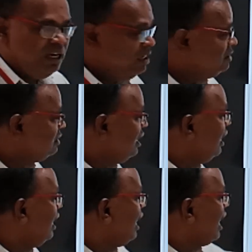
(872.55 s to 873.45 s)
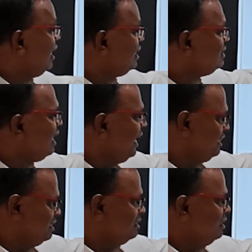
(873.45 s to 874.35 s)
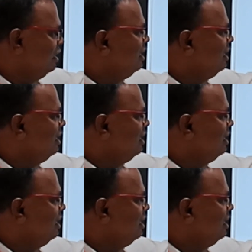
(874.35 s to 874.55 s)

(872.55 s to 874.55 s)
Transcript: It is address lines.